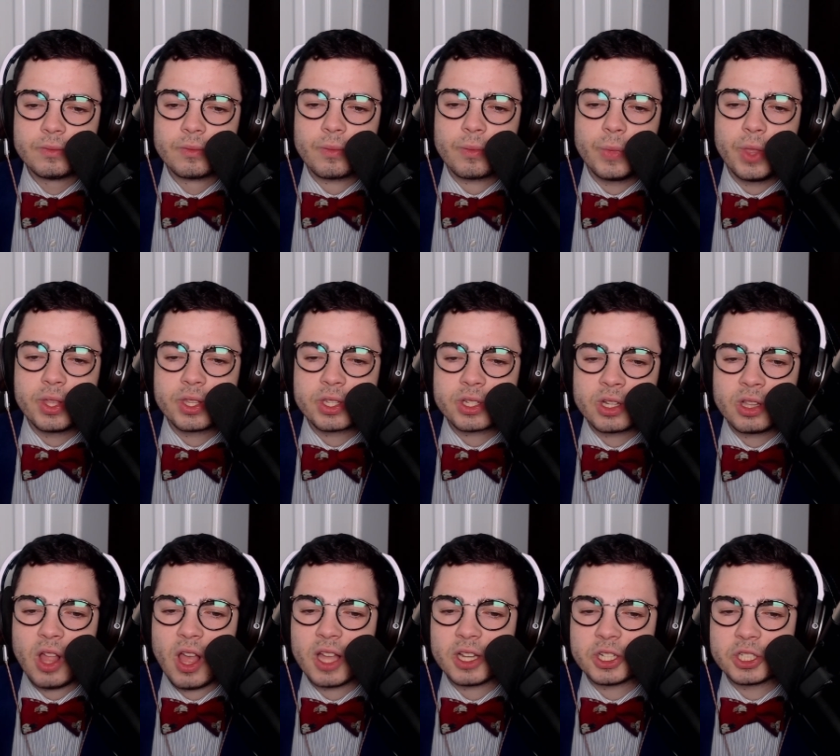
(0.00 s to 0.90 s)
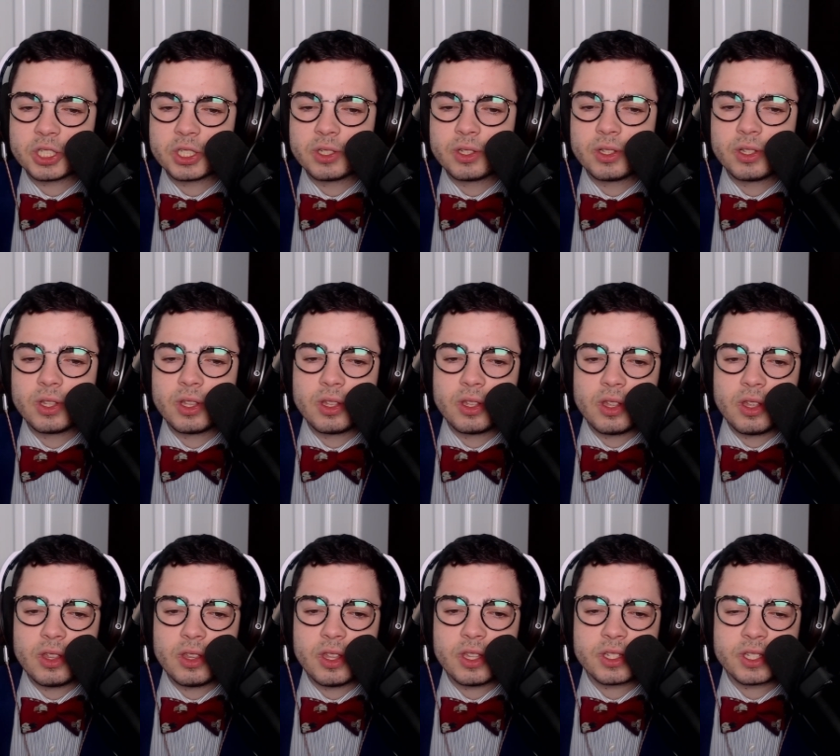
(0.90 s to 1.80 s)
This clutch.
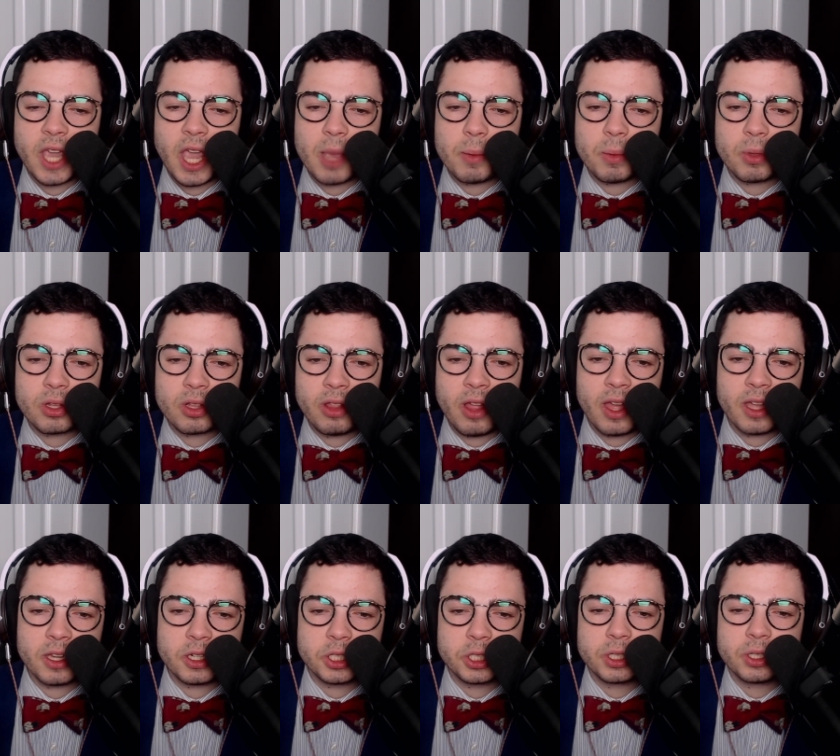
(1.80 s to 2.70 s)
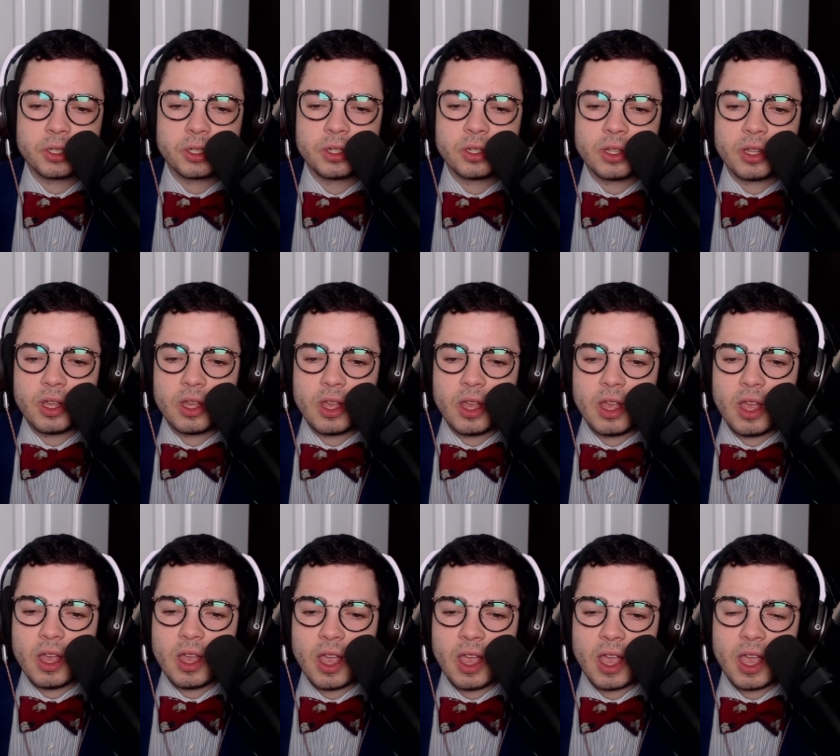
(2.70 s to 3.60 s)
This camel clutch.
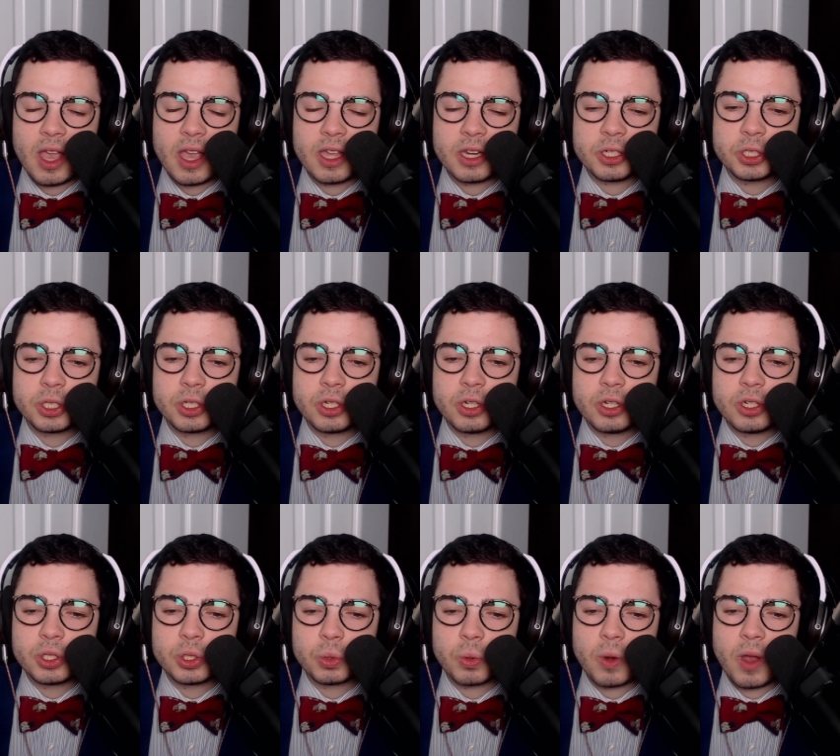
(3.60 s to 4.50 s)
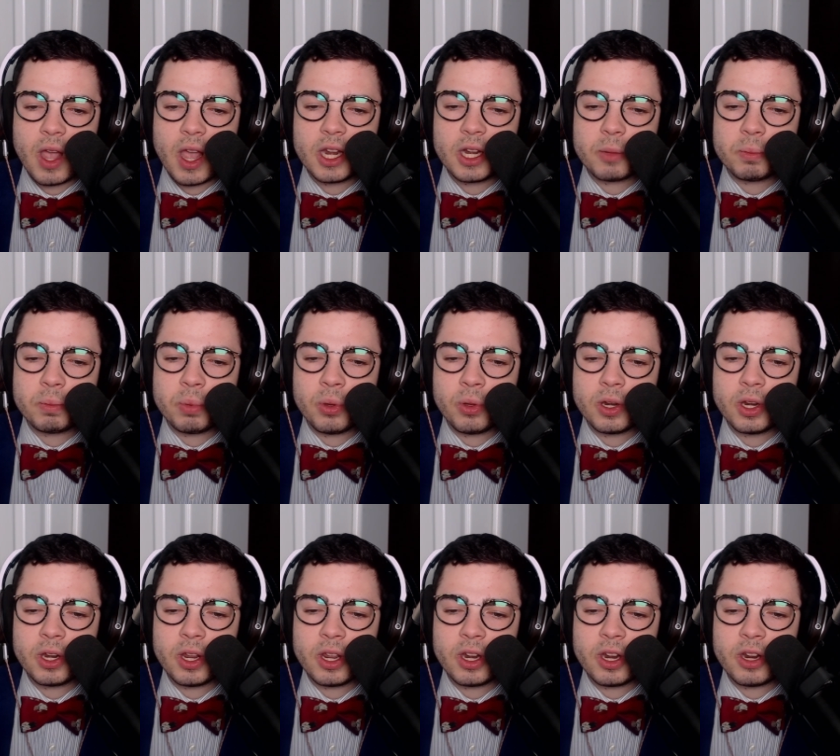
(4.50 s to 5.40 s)
Edge trying to put it
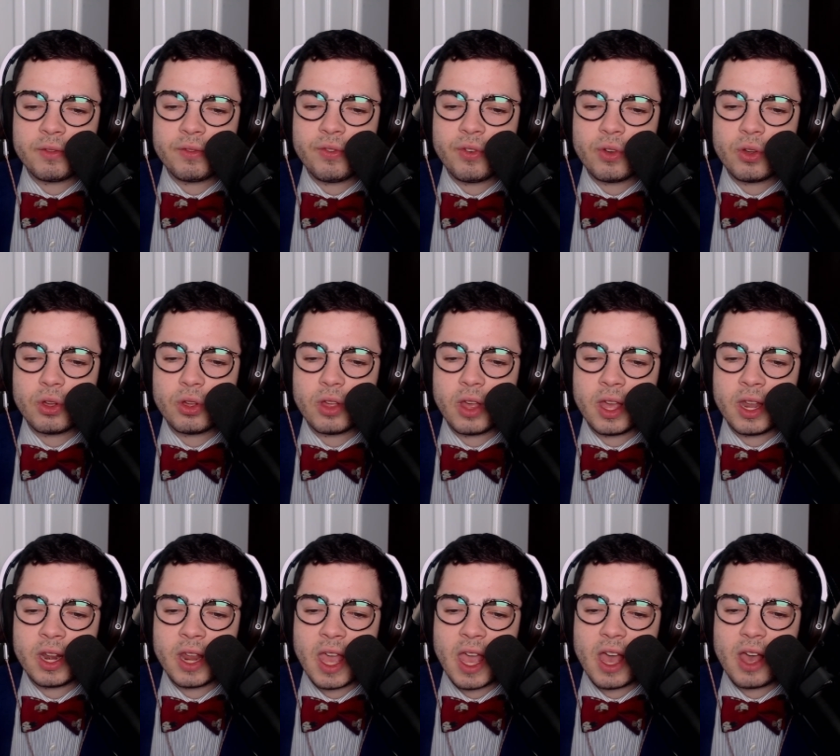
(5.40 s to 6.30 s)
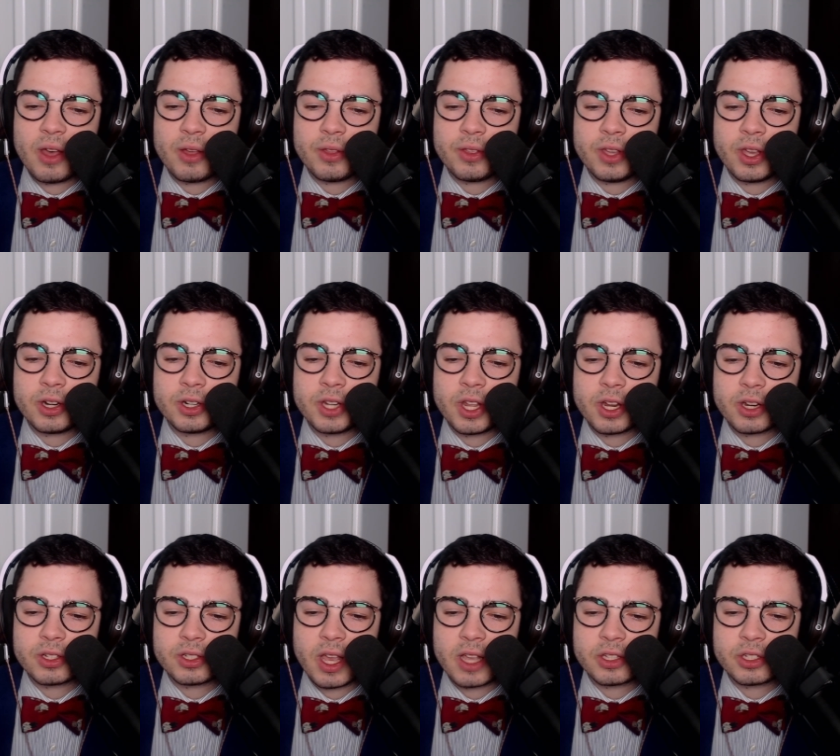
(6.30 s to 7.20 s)
in full. And now the
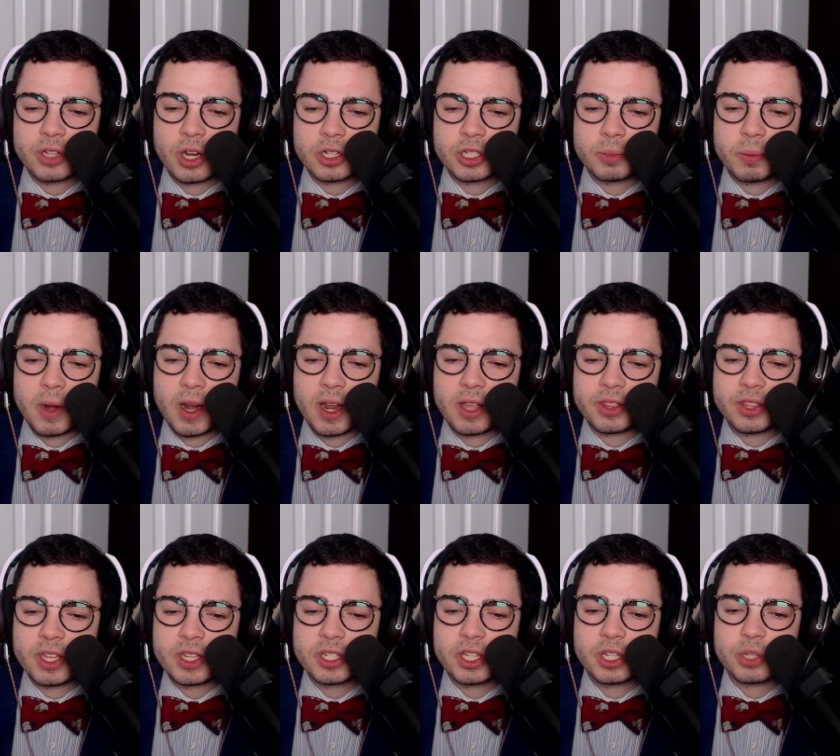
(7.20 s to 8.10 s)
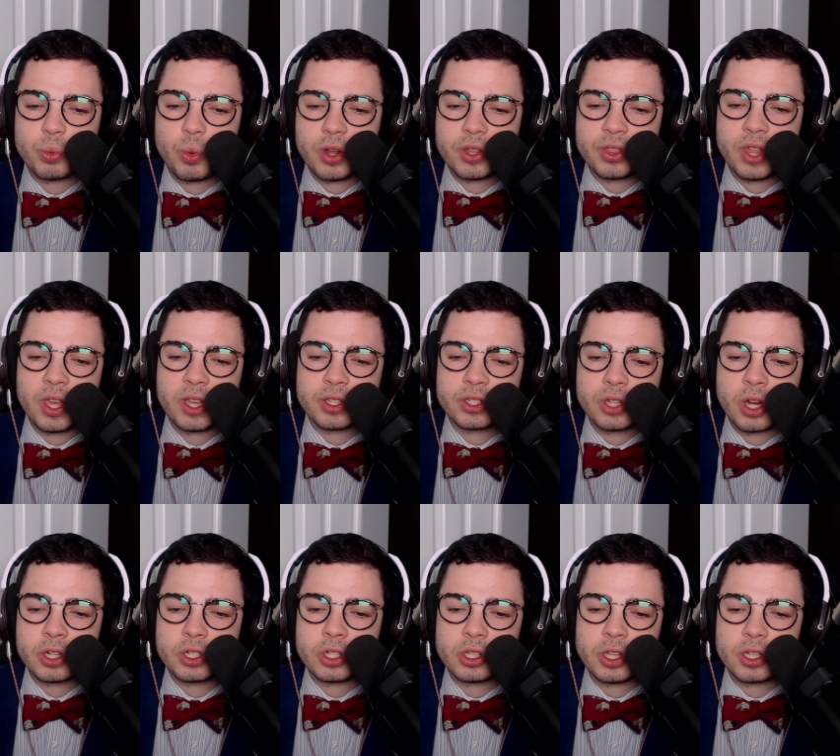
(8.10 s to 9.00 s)
Undertaker's legs start to spread out. This is where things
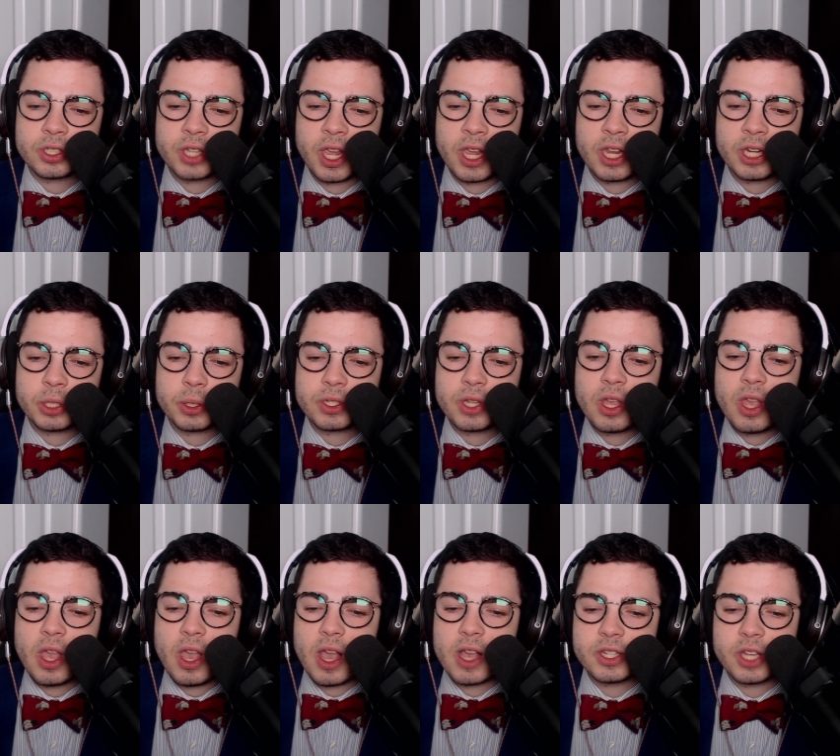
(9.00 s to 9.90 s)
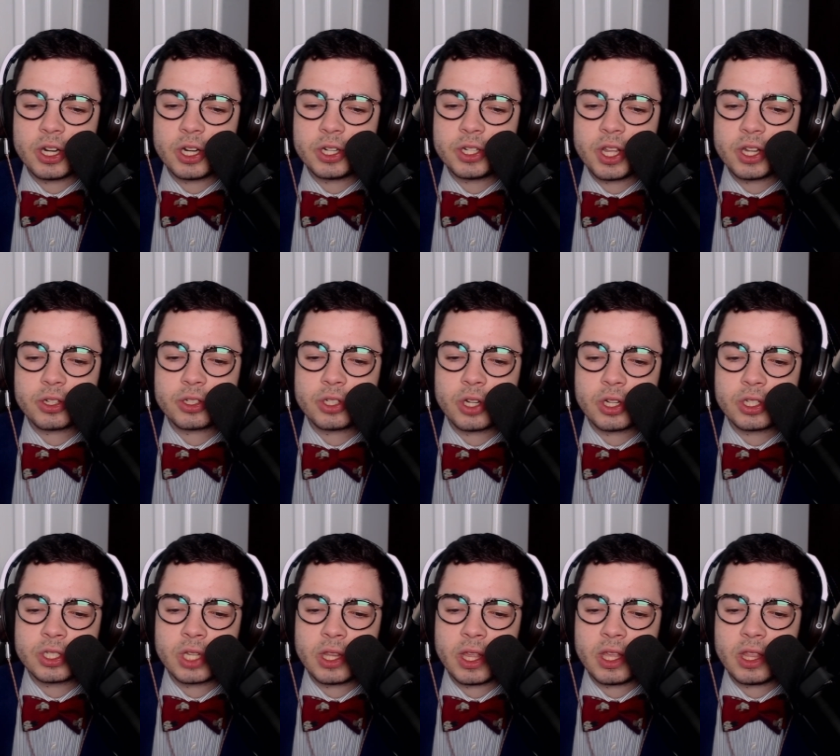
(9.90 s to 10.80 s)
start to look dangerous as Undertaker starts
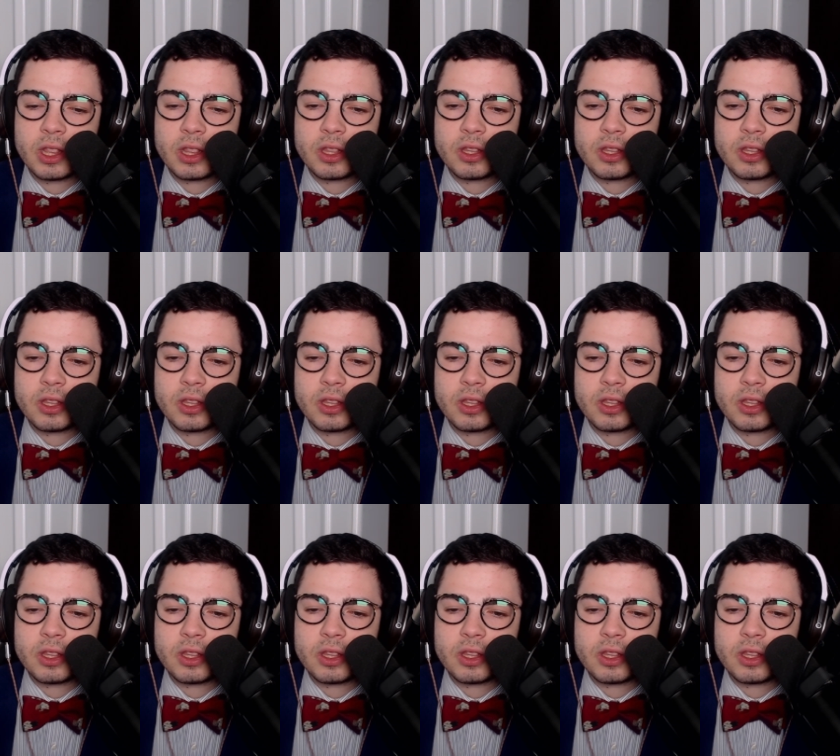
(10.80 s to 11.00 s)
to